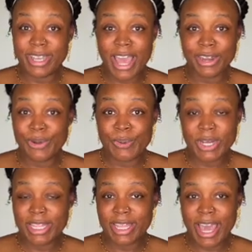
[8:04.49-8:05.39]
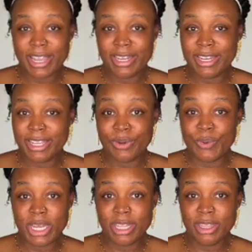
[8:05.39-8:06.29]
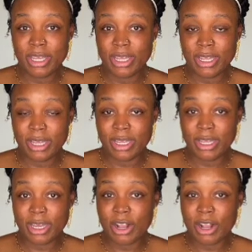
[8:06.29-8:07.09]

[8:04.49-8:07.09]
I didn't want the